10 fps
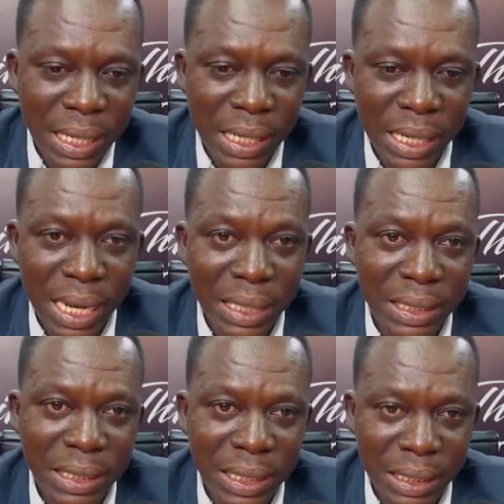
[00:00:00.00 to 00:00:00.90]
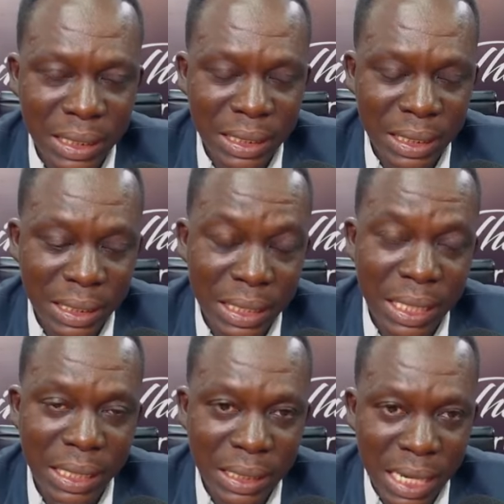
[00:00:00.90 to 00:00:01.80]
he has in
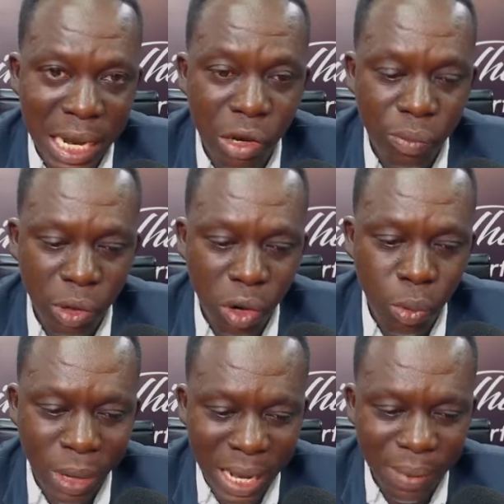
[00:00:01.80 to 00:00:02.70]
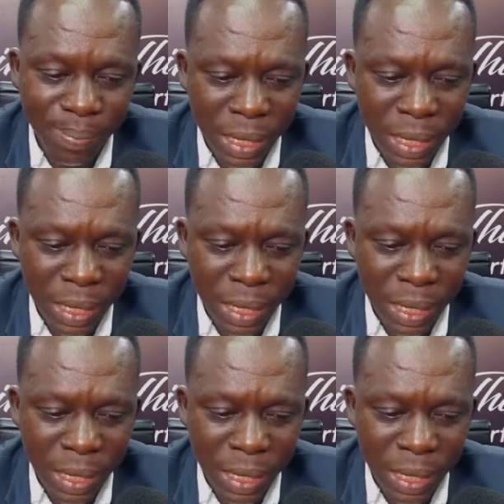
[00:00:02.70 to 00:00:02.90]
indicated that he'll be called, whether mm